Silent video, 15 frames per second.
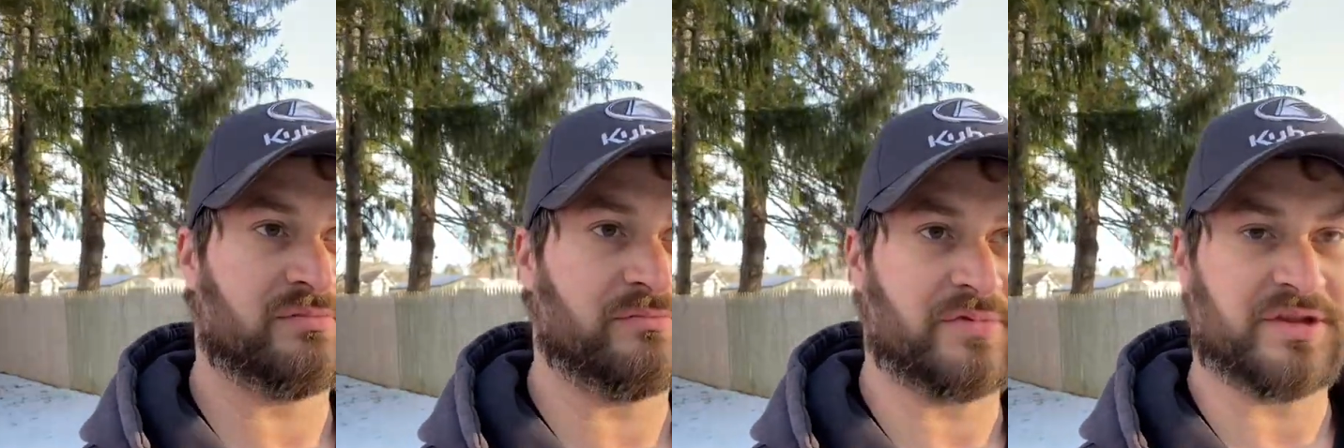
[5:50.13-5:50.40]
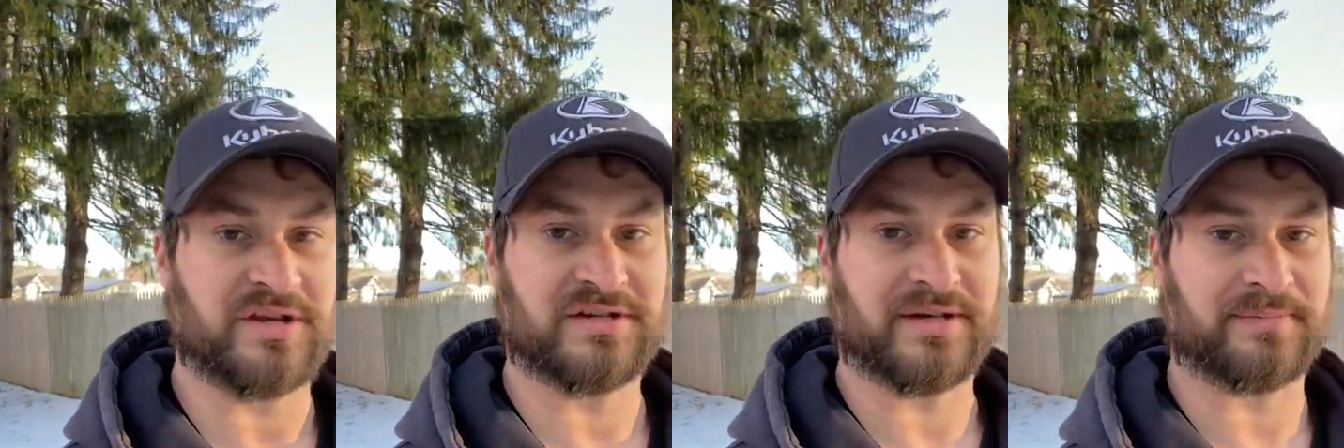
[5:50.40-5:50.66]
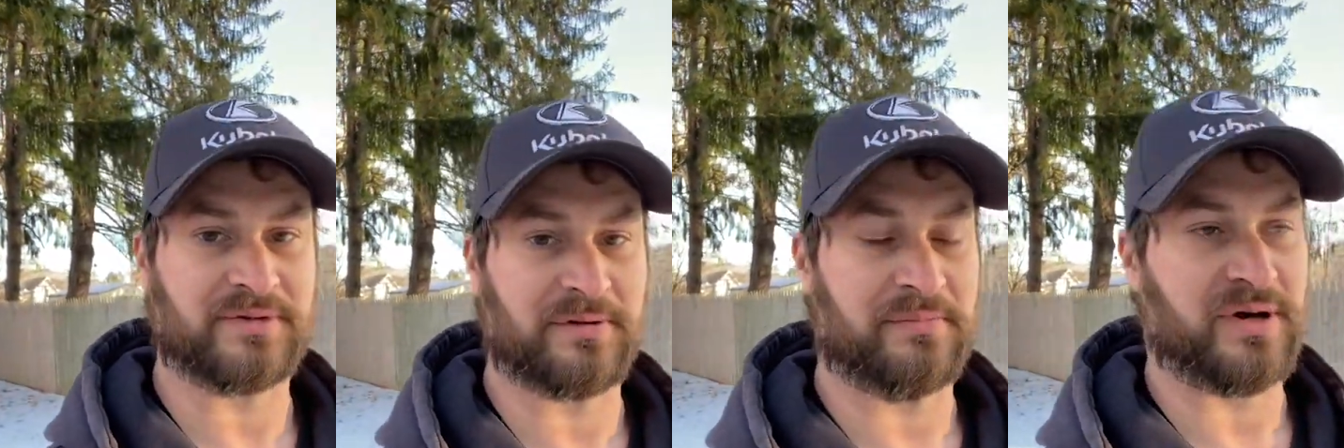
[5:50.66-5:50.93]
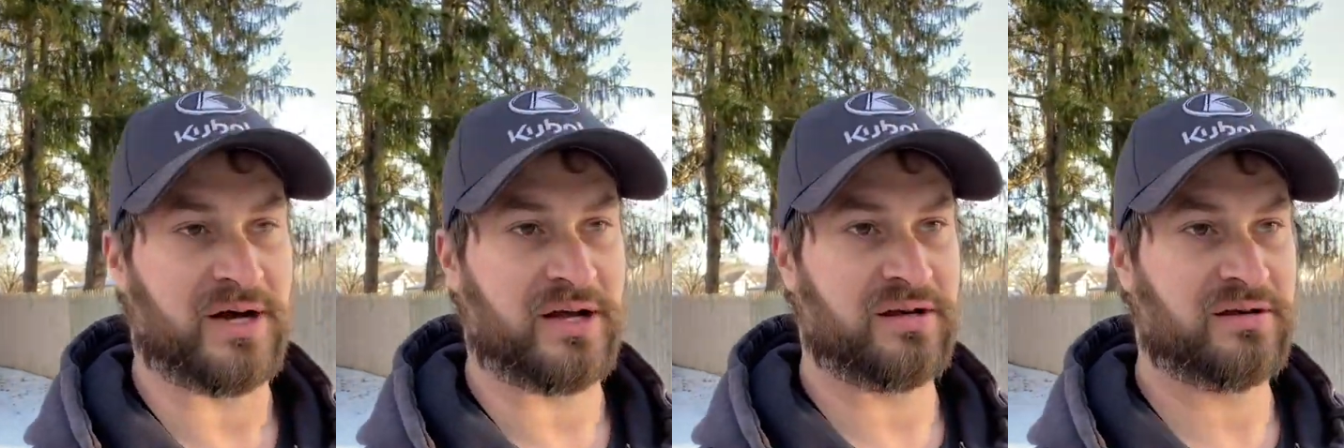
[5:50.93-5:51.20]
with the exception of
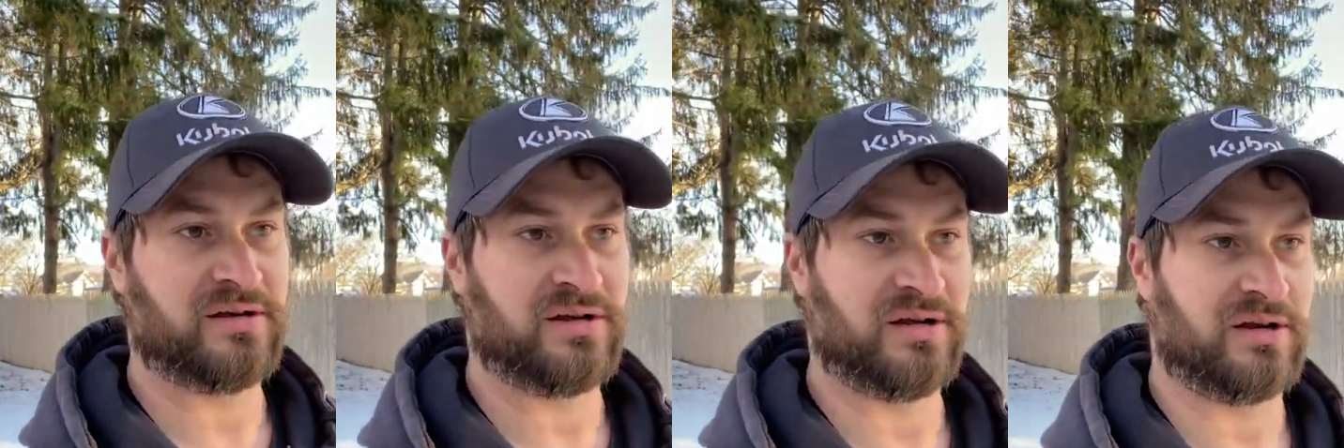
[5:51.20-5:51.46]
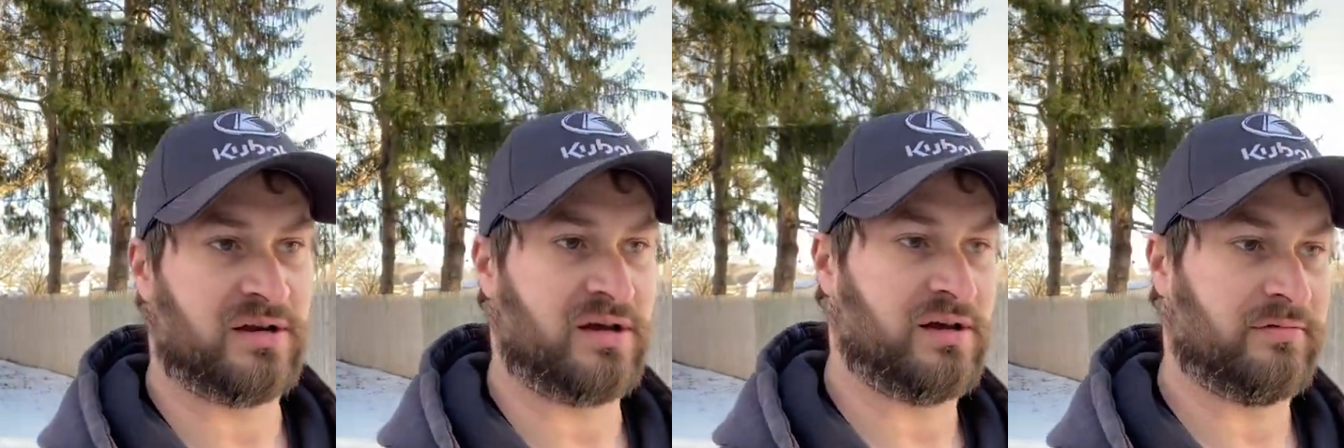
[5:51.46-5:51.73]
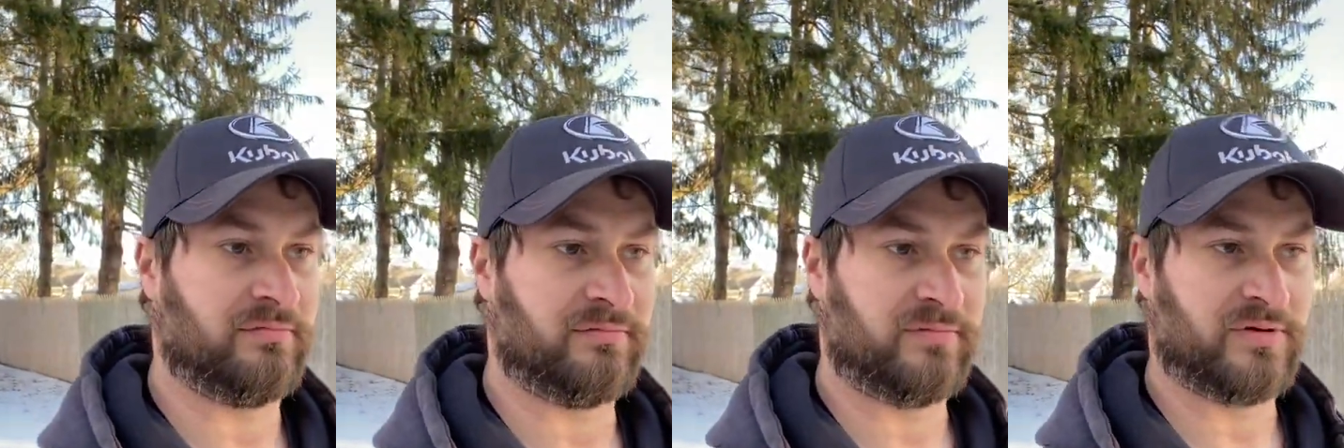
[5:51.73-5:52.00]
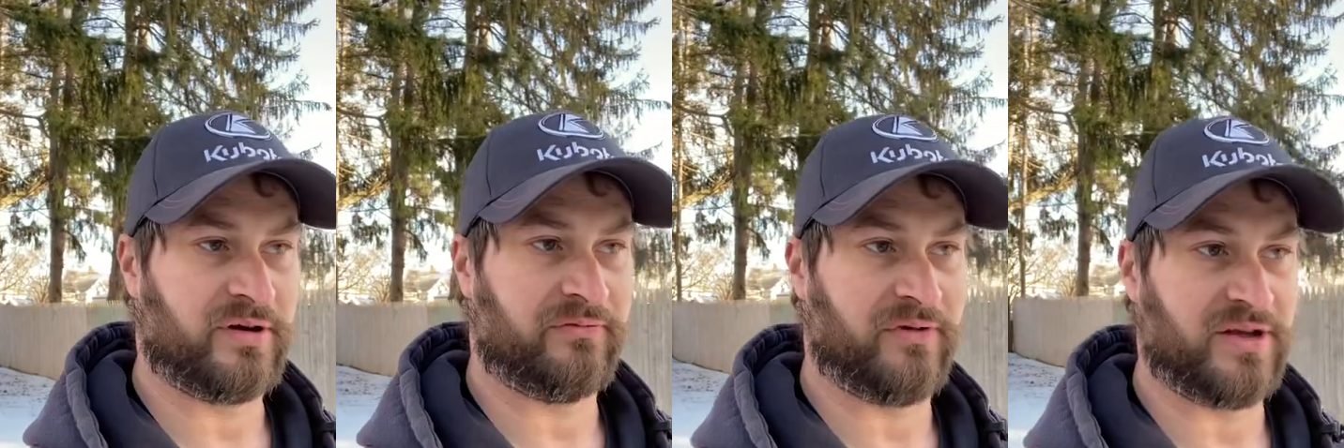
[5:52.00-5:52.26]
mine and our
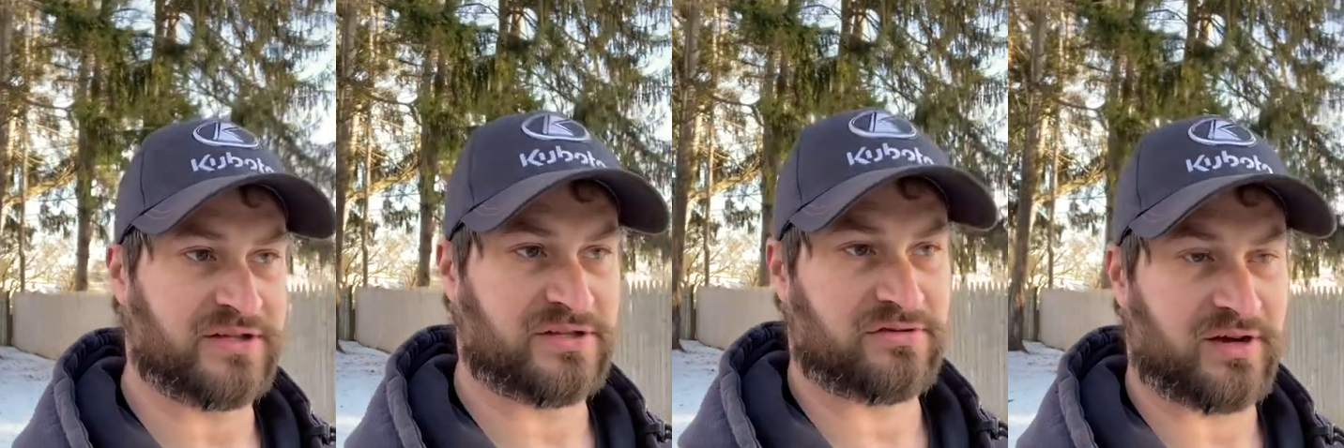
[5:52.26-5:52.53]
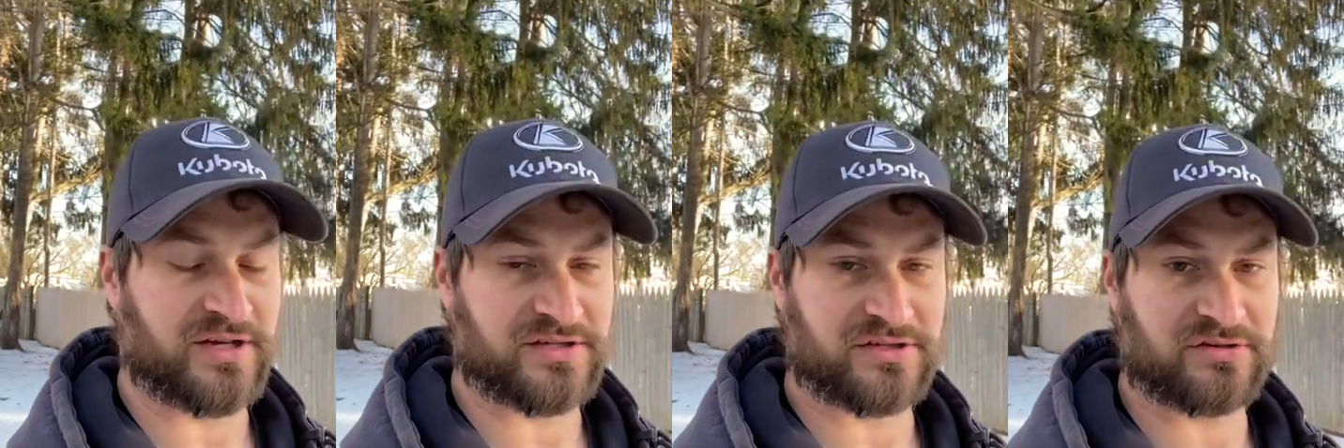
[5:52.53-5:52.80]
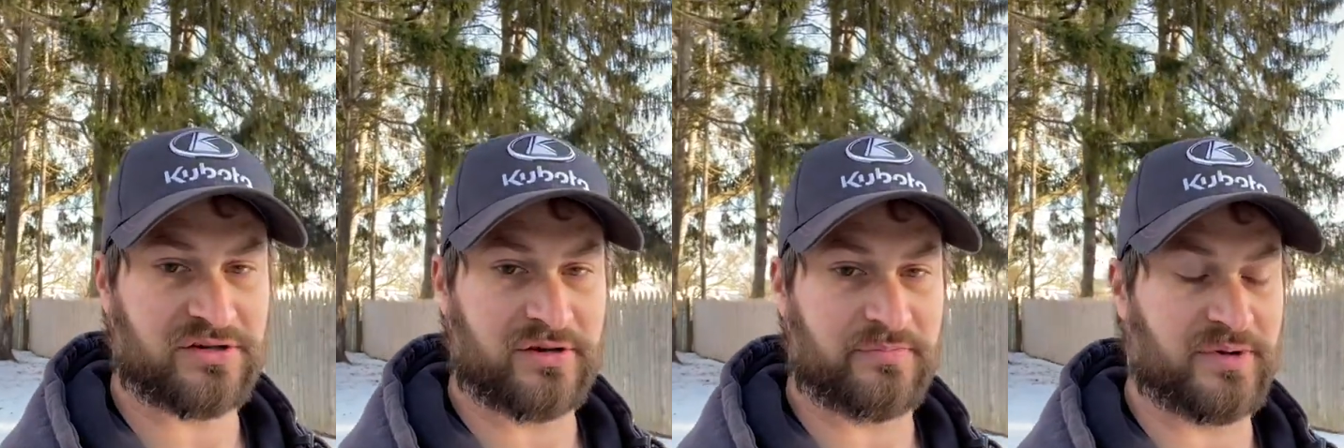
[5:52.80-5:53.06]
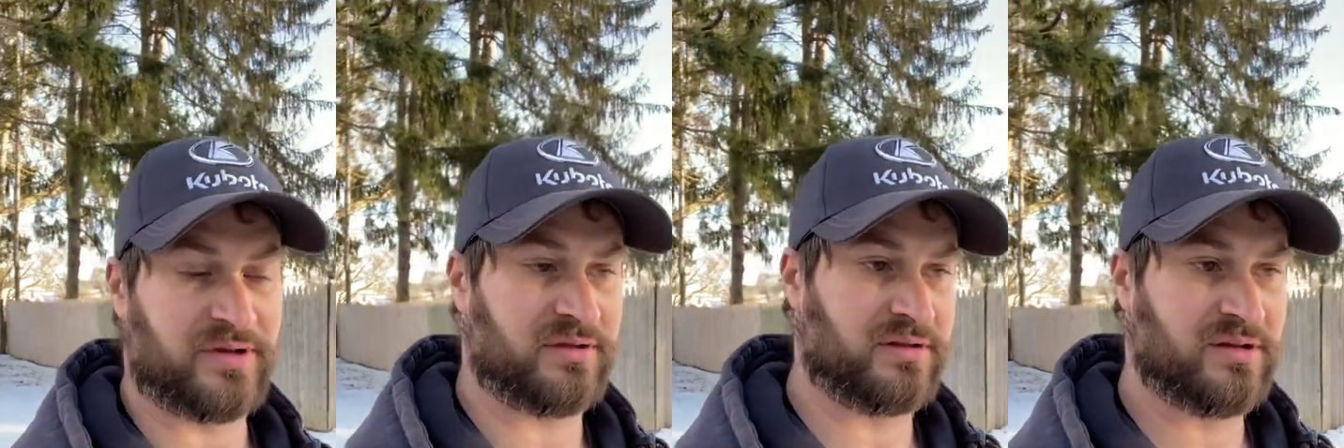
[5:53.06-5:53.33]
friends across the street,
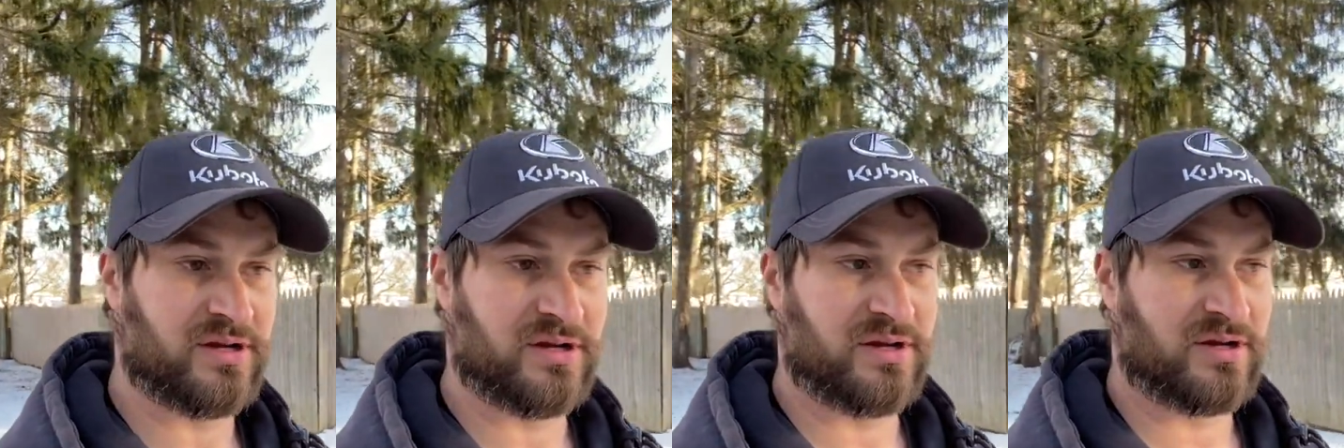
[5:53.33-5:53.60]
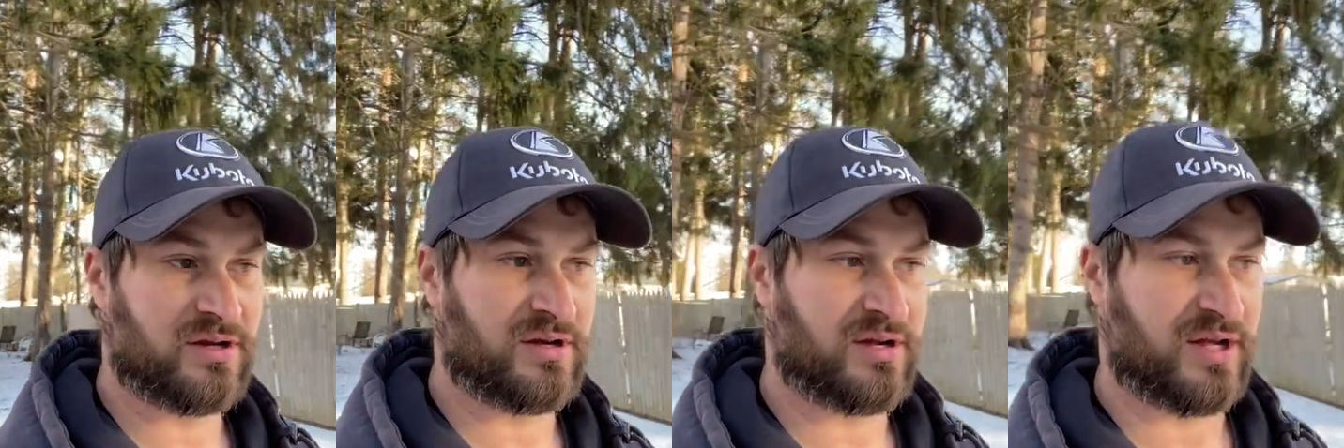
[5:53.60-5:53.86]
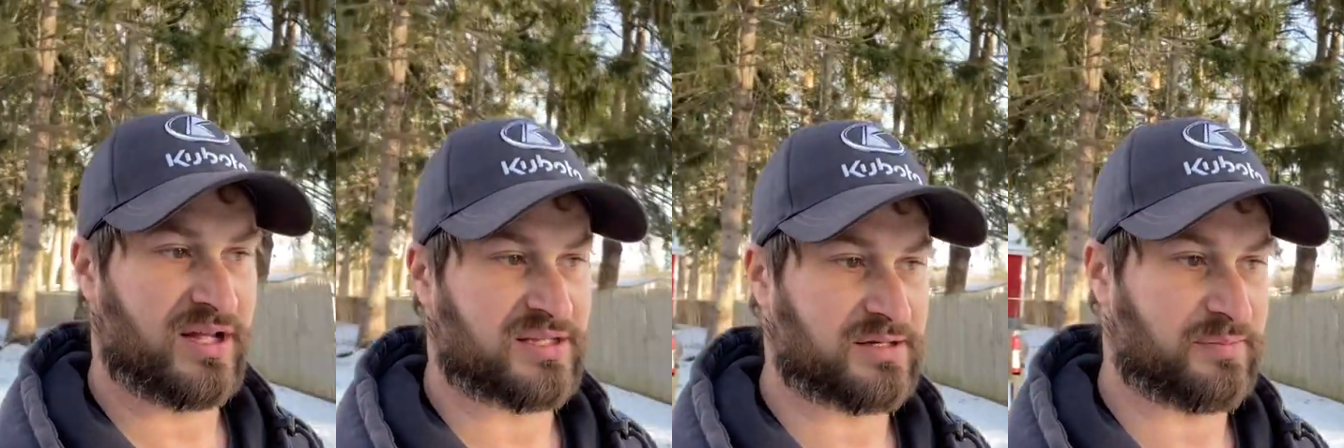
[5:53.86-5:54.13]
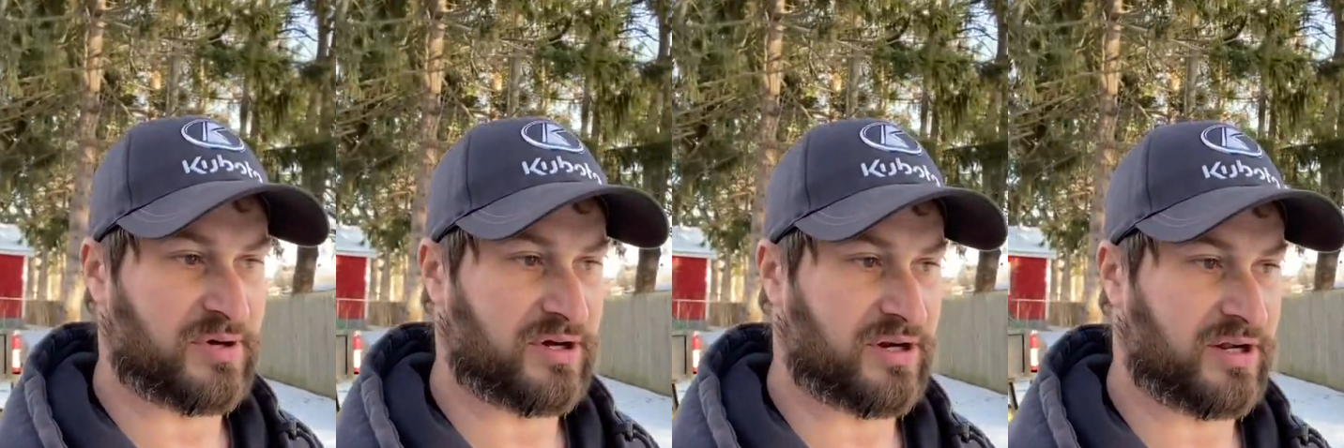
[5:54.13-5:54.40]
but that's
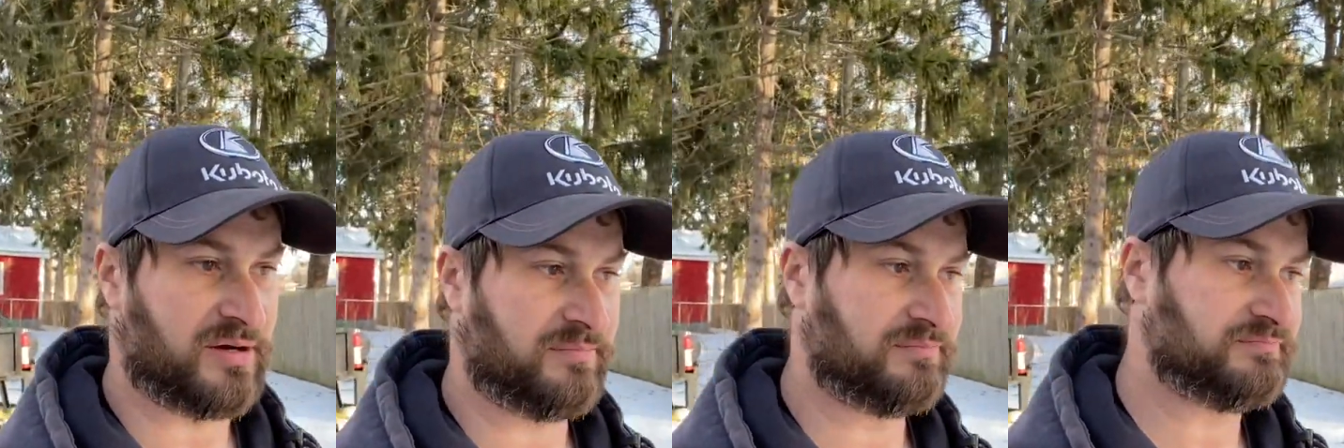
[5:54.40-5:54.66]
about it.